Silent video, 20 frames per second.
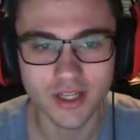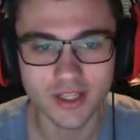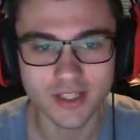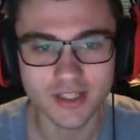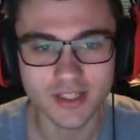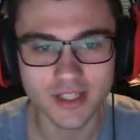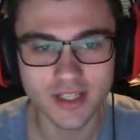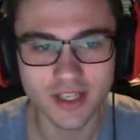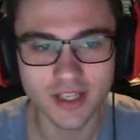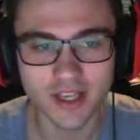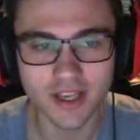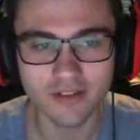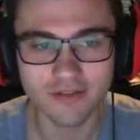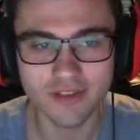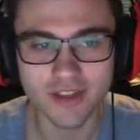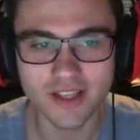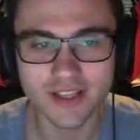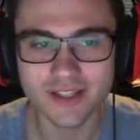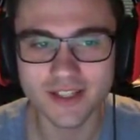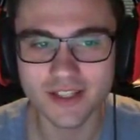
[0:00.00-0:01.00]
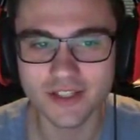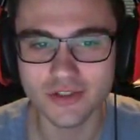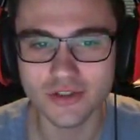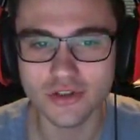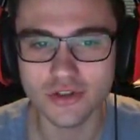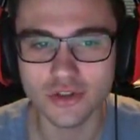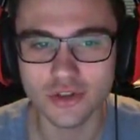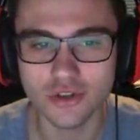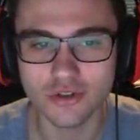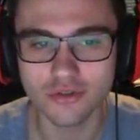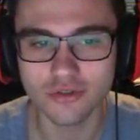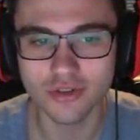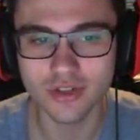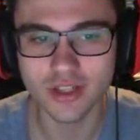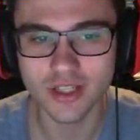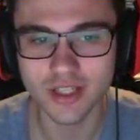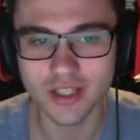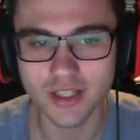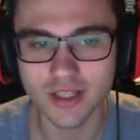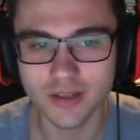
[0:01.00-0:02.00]
seeing if this is
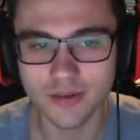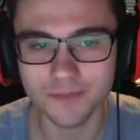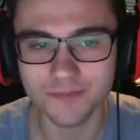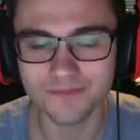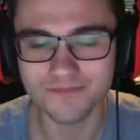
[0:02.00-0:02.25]
really